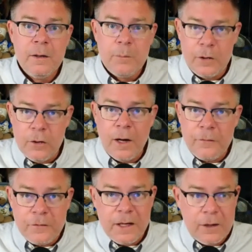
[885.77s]
But
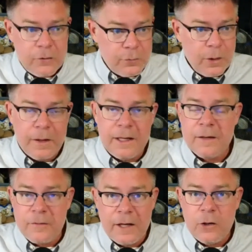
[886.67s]
UFD is really,
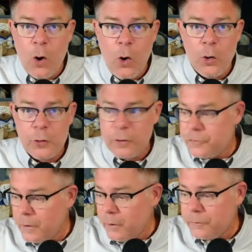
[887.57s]
it's like gold or
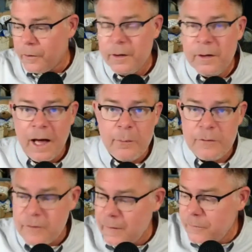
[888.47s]
silver. I would
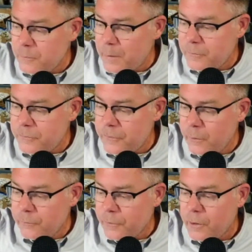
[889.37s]
say this about
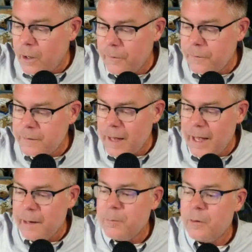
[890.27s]
silver all the
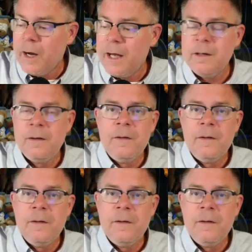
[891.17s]
time, right?